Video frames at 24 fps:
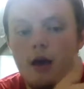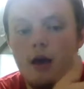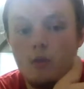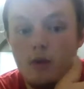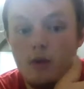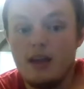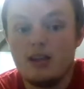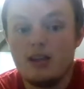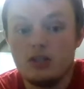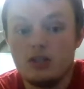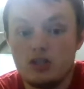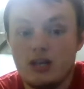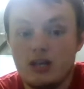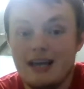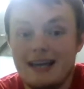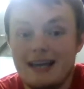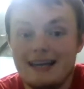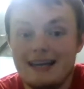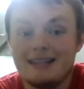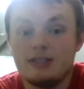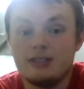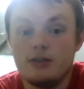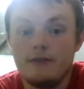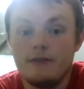we can check
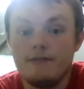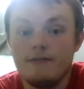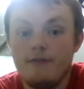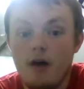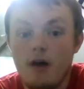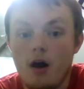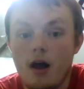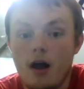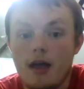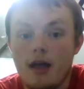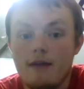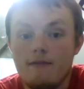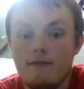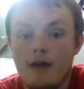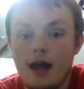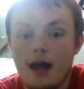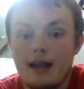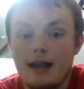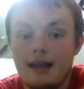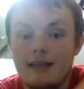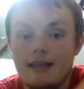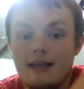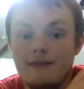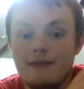in issue 5,
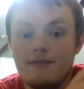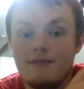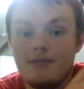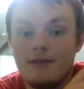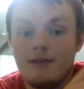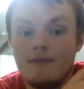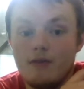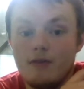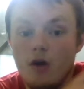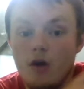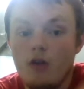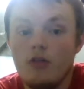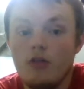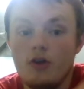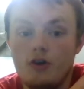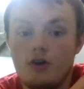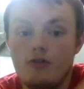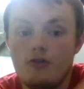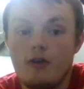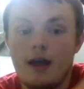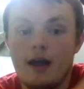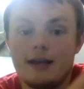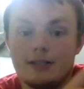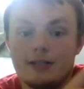and then if they've got the
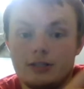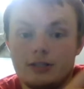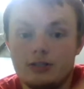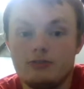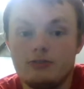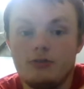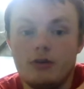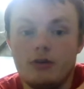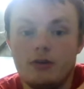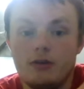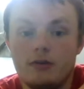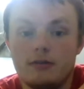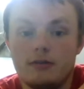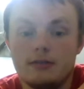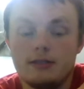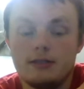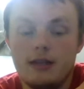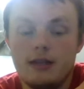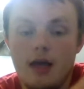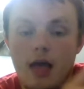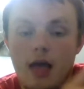correct screws,